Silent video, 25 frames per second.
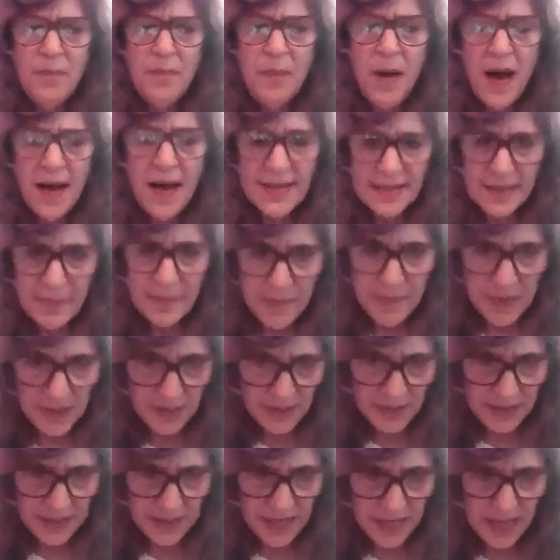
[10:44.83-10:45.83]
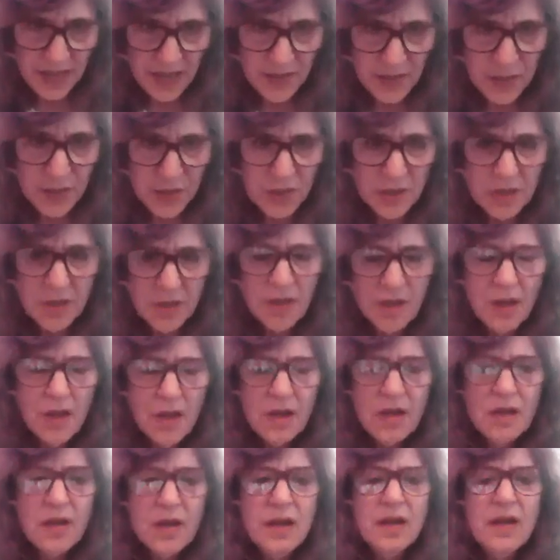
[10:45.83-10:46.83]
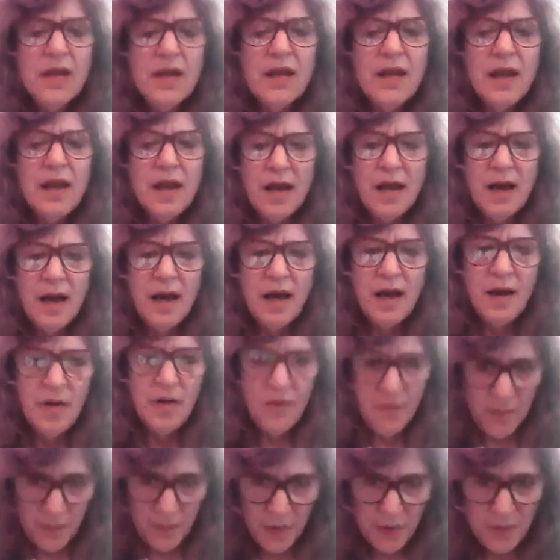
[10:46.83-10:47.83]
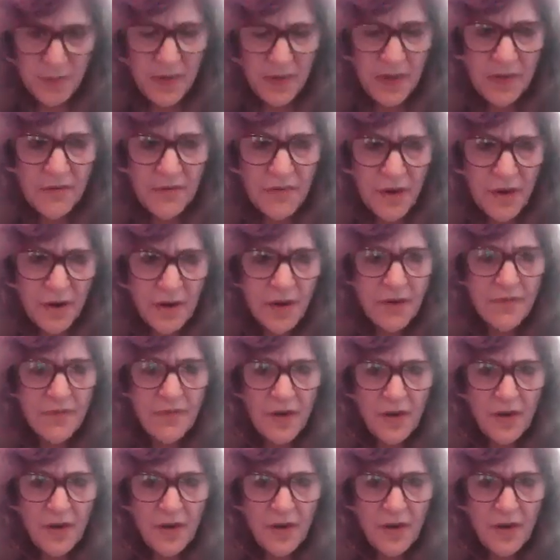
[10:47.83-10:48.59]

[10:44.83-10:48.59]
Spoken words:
possibilities would be very,